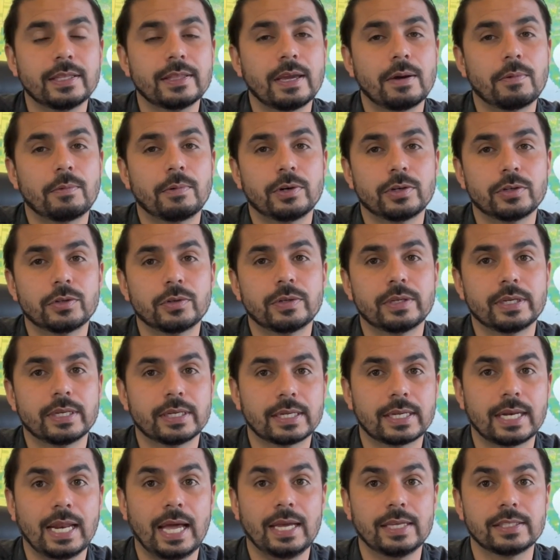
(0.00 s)
that we're doing
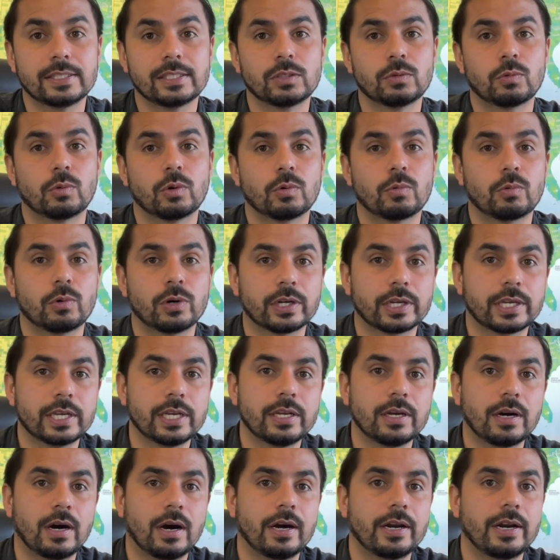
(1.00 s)
in class is we're
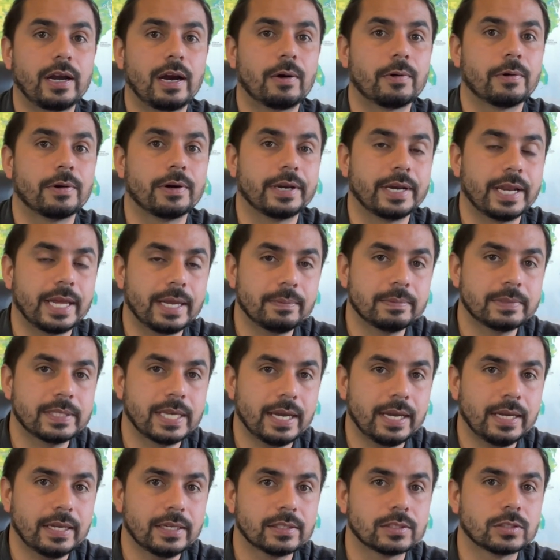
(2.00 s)
working on our name
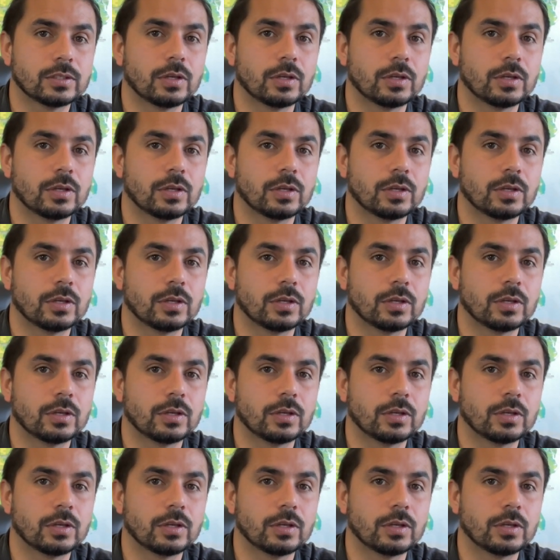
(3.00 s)
tag.